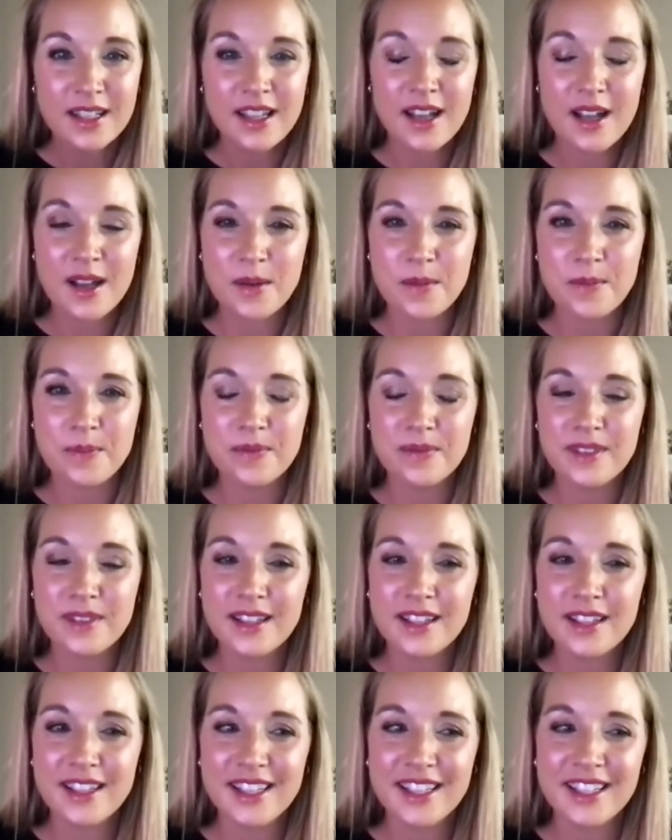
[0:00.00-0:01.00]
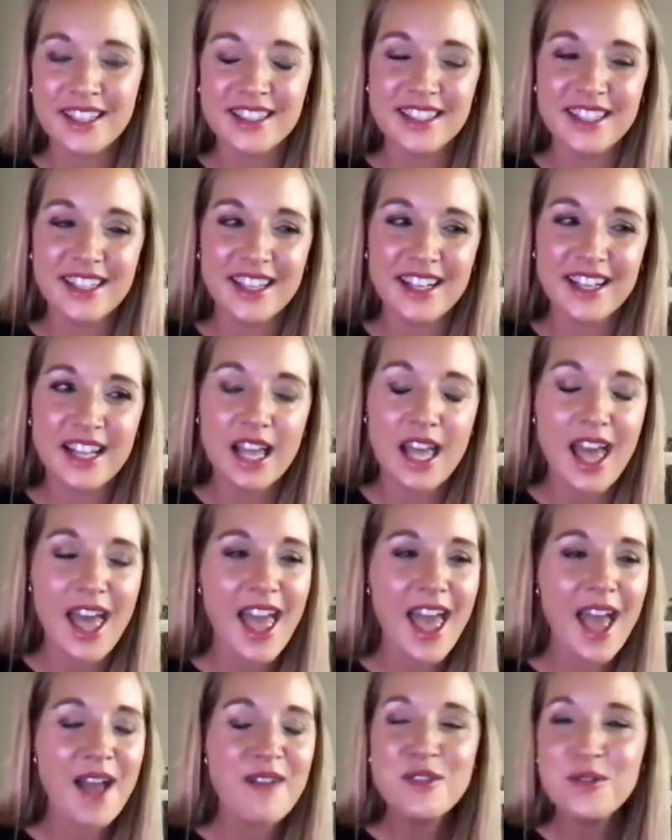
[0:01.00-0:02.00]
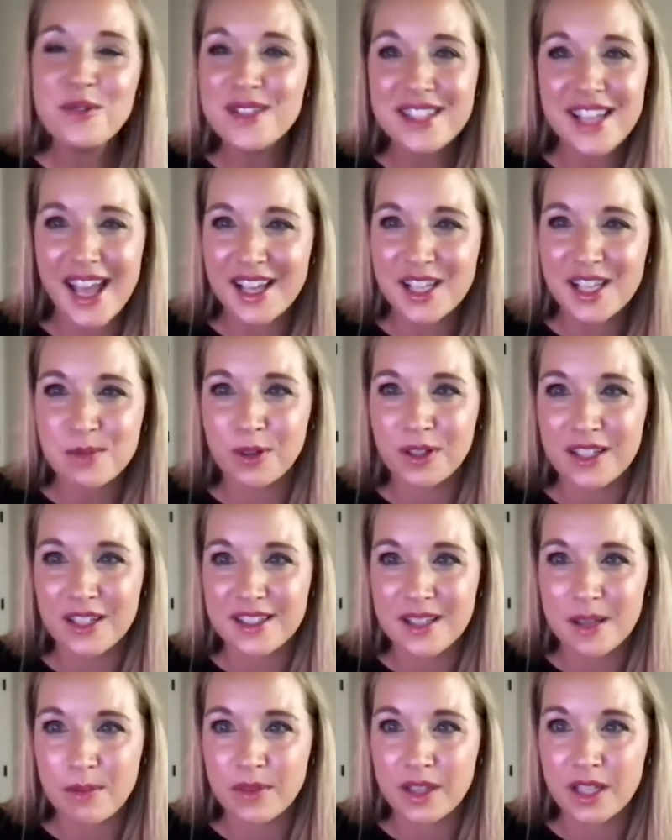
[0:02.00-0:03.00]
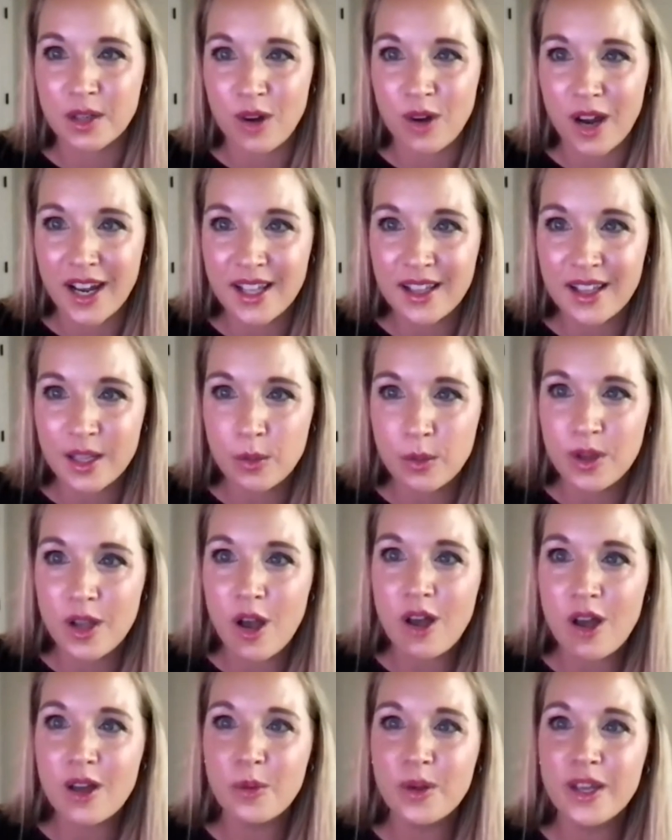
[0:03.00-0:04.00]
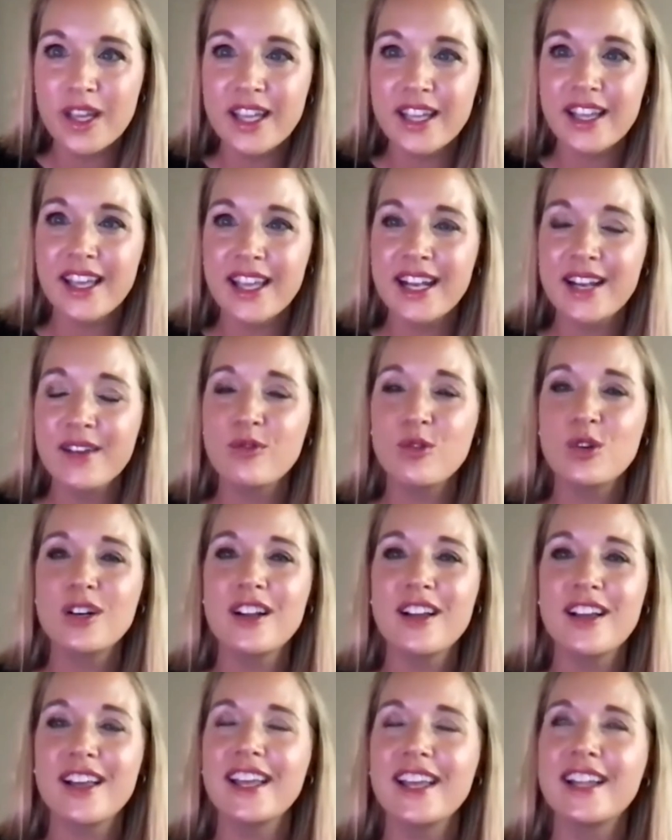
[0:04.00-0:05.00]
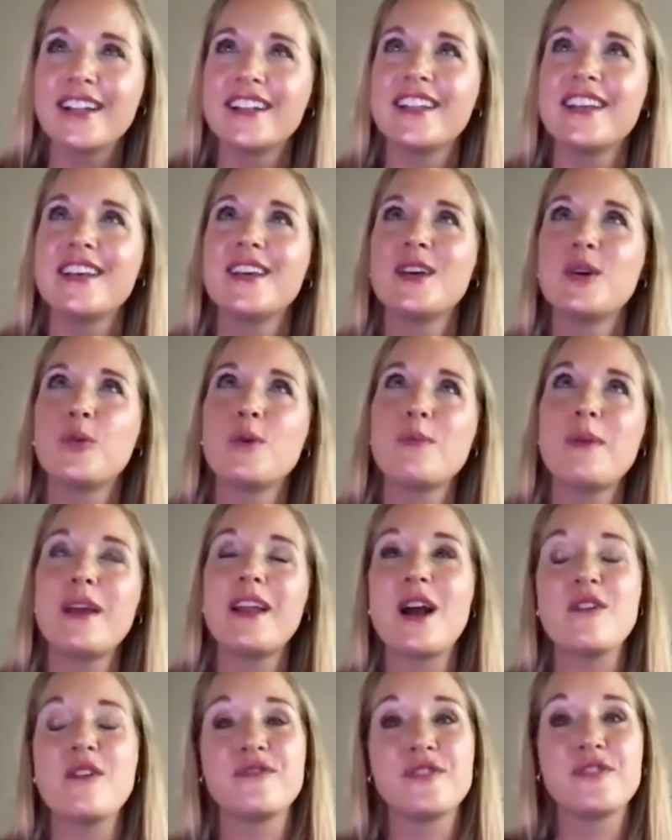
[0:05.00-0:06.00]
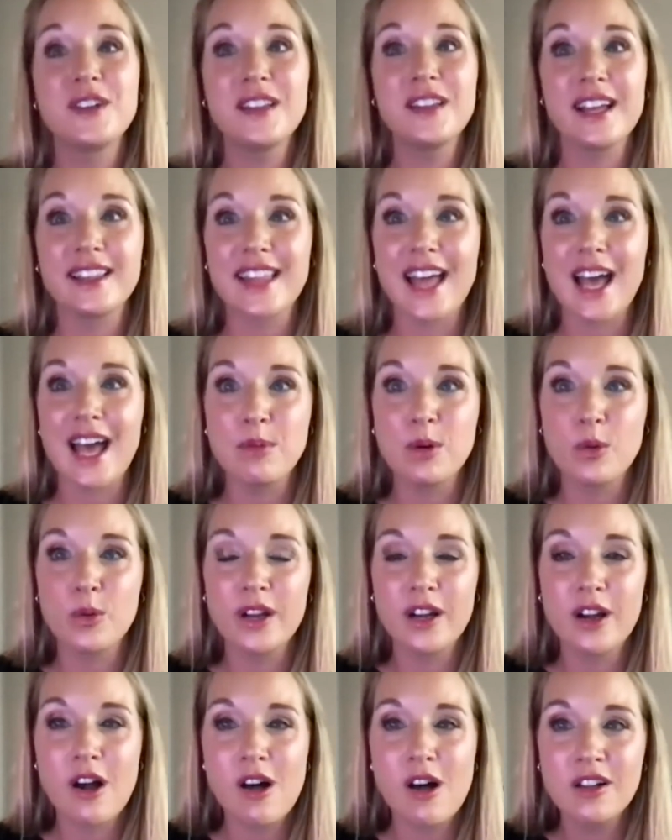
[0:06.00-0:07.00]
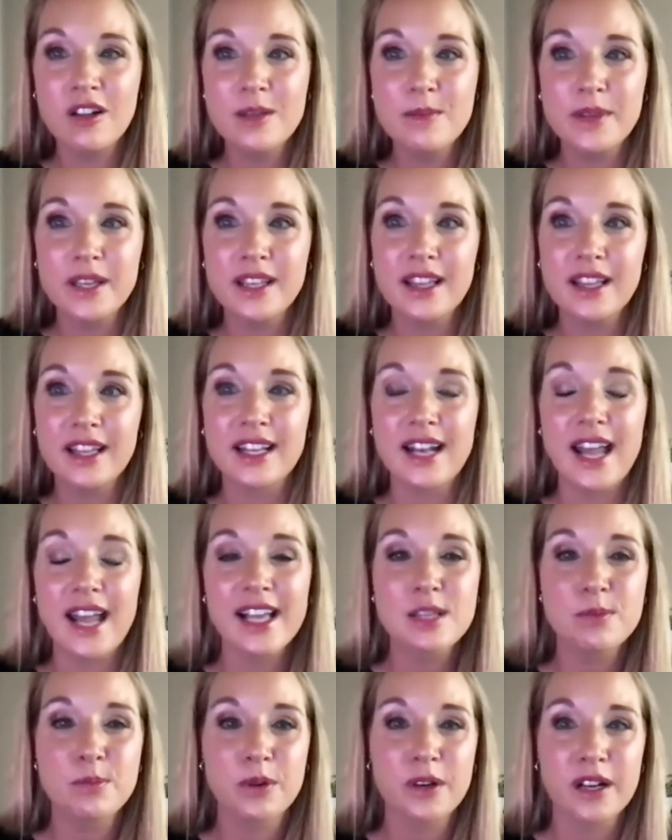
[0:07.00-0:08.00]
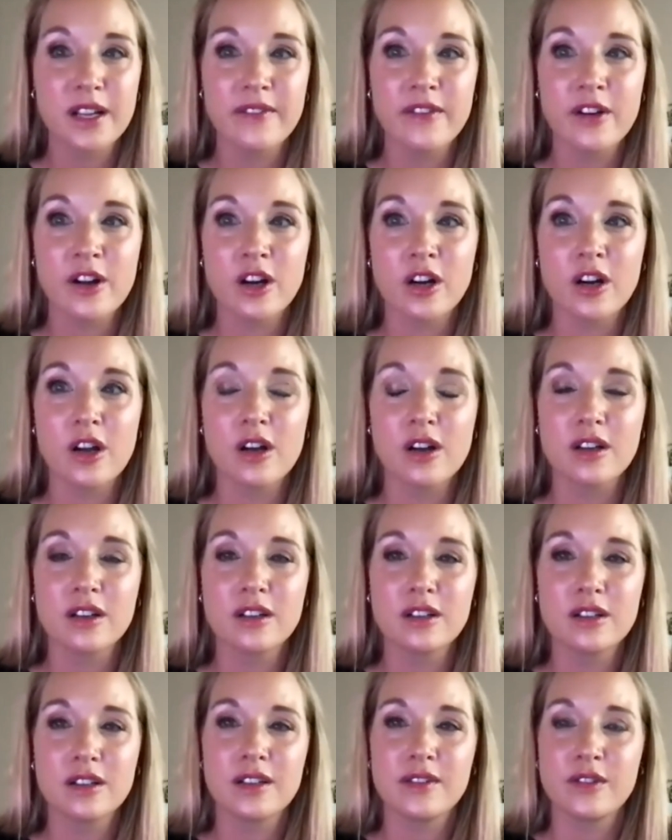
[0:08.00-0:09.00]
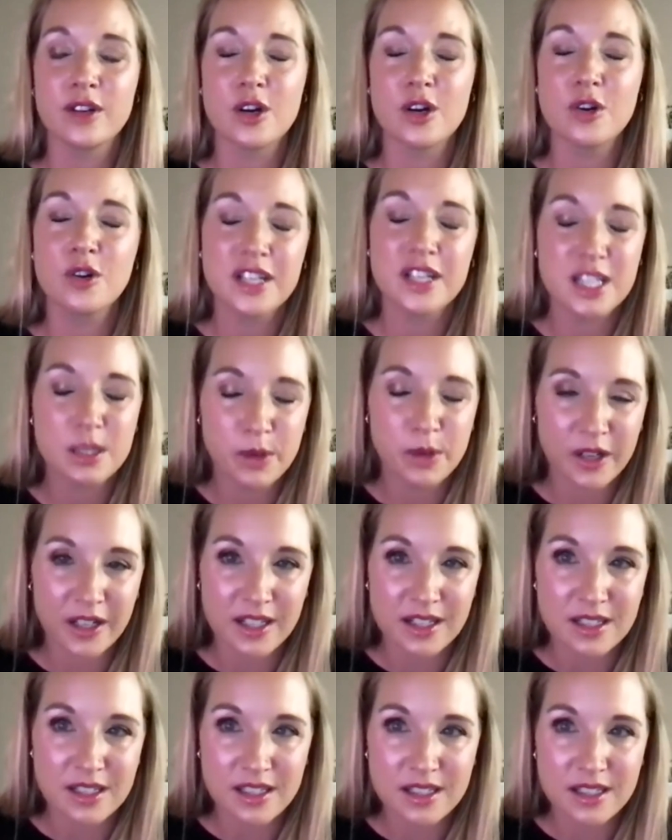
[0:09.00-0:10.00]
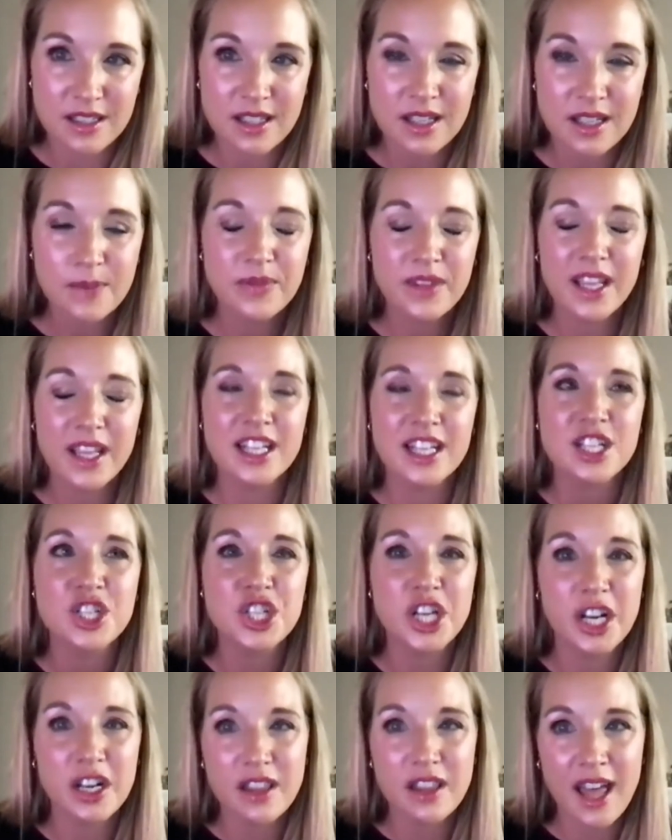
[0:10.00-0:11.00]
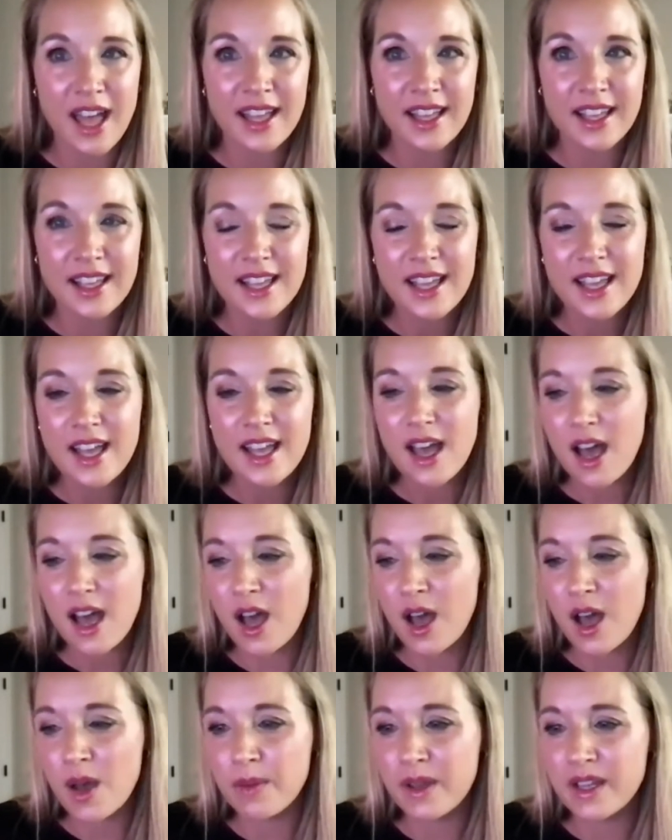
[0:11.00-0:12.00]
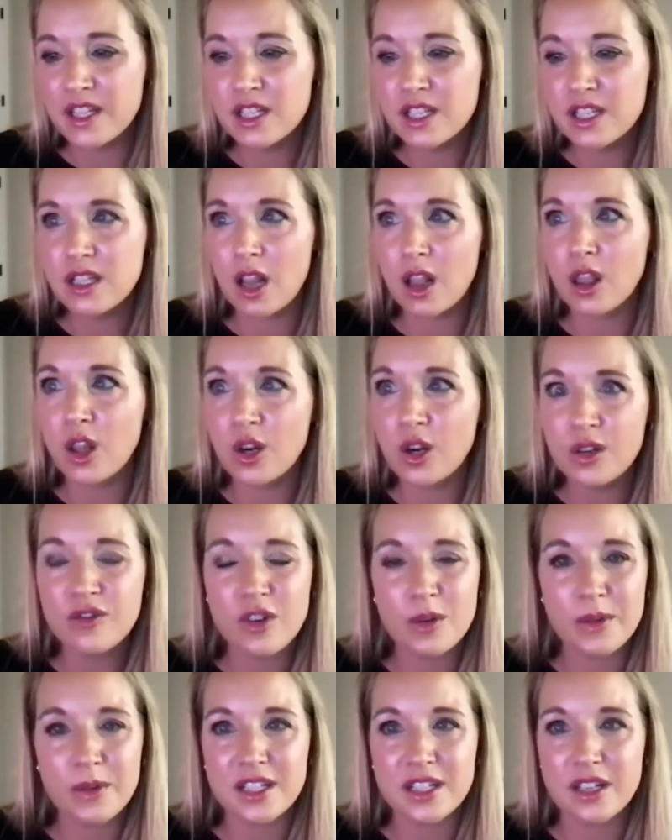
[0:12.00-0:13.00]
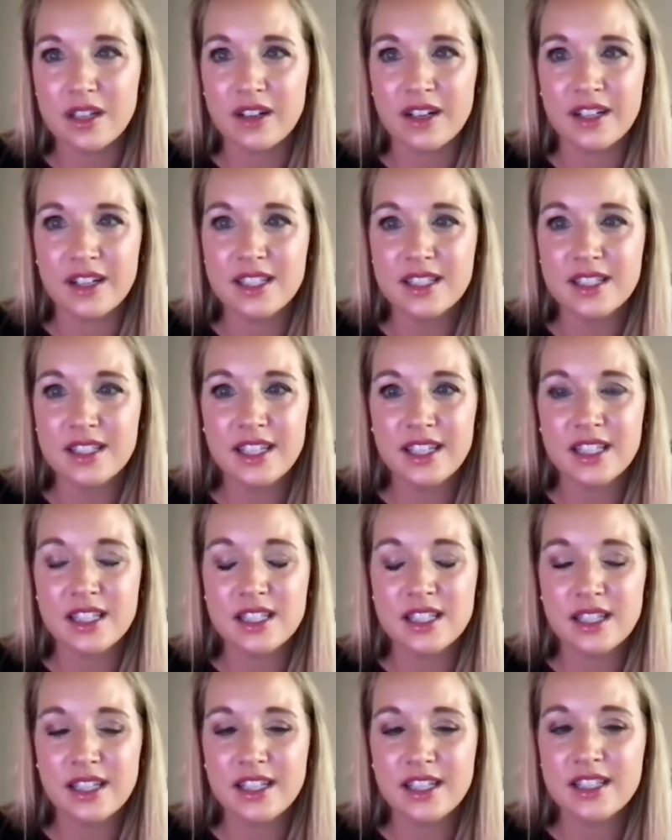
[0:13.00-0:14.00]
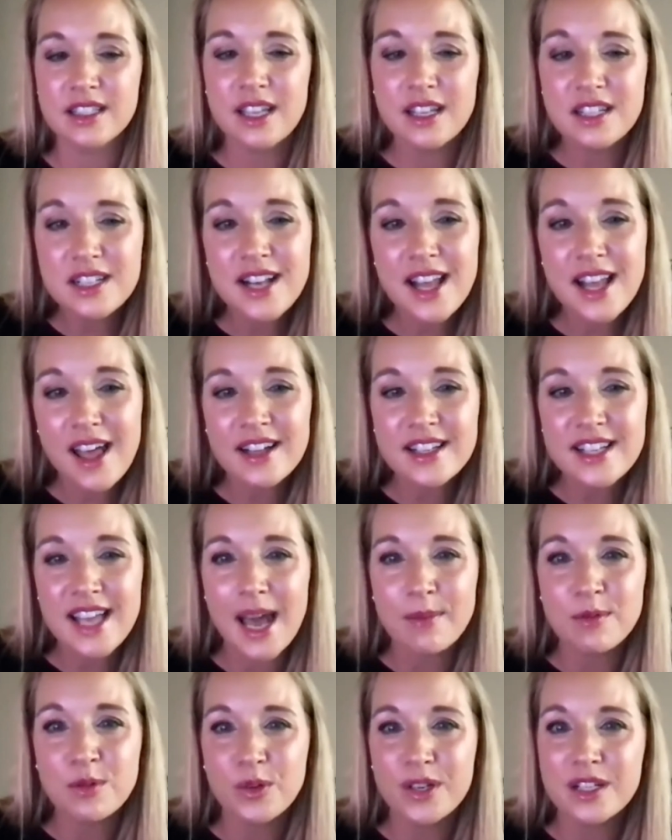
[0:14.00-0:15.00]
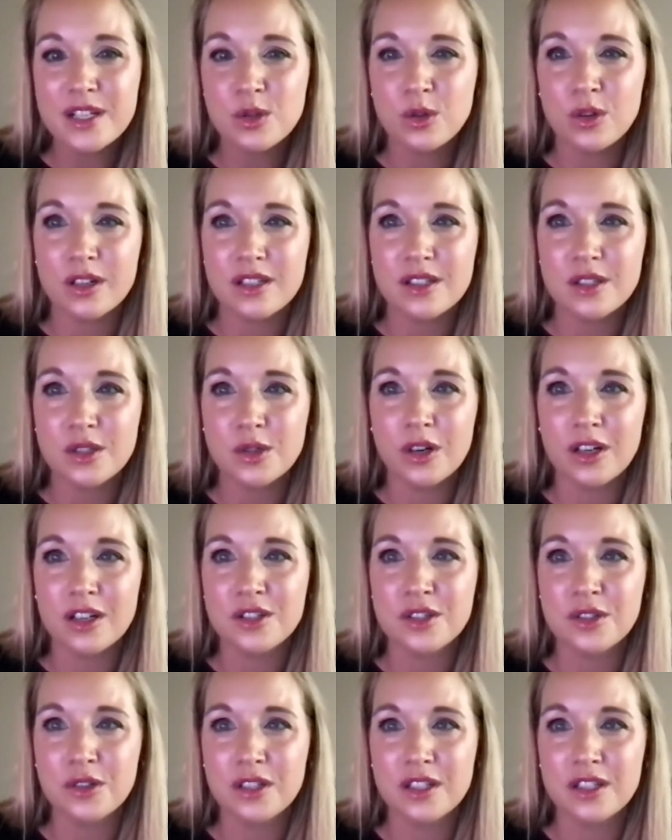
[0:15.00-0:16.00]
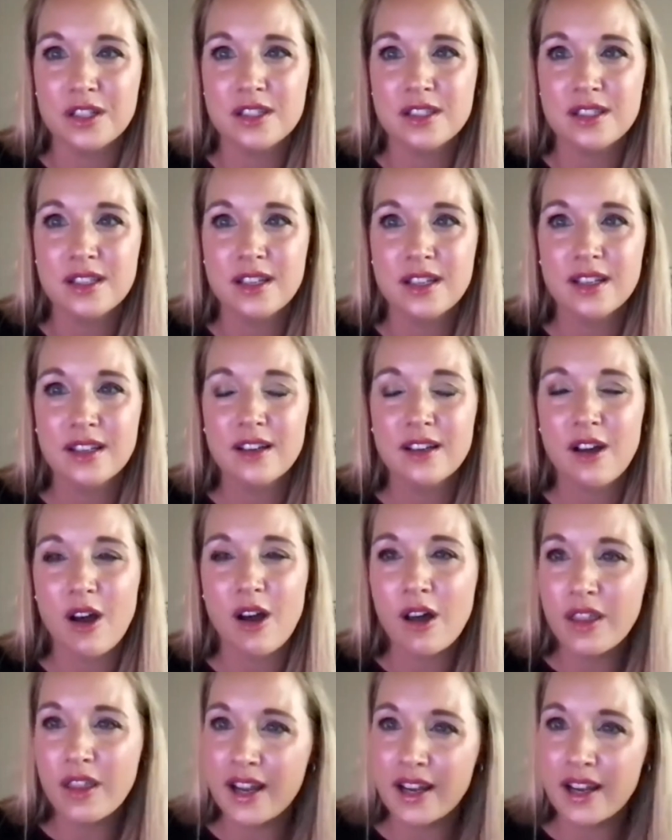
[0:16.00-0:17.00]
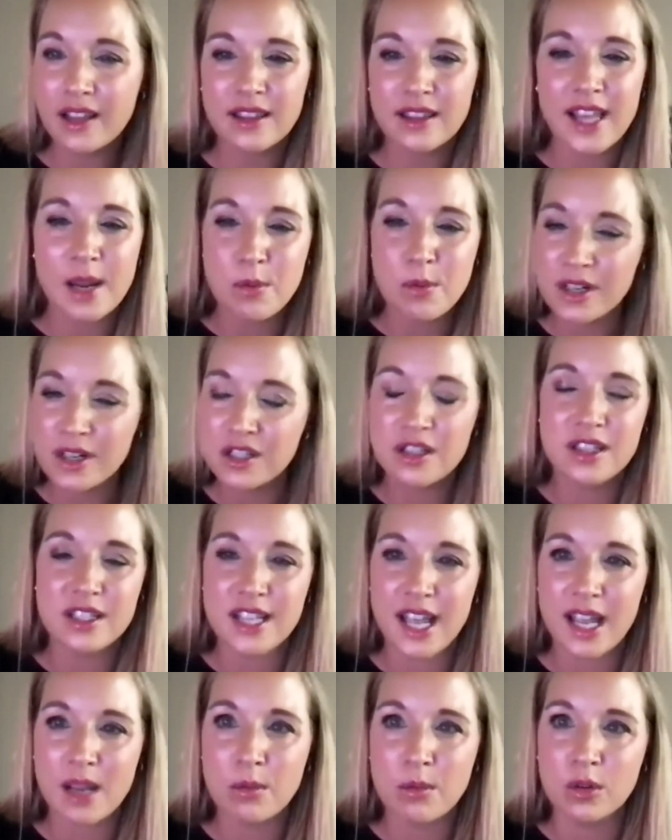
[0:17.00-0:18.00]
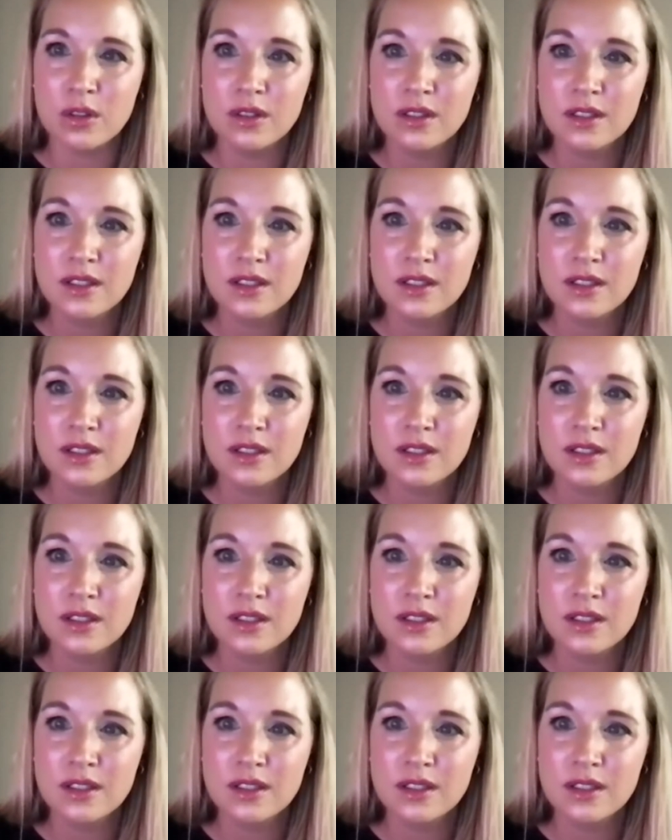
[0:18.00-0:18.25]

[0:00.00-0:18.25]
And everyone's an expert at something, right? Like we can, and if we're not, and we may not feel like that, but we all can be like an expert of our own experiences and share that, and just learn from each other. I just think it's such an untapped resource who our students, all they bring to the table.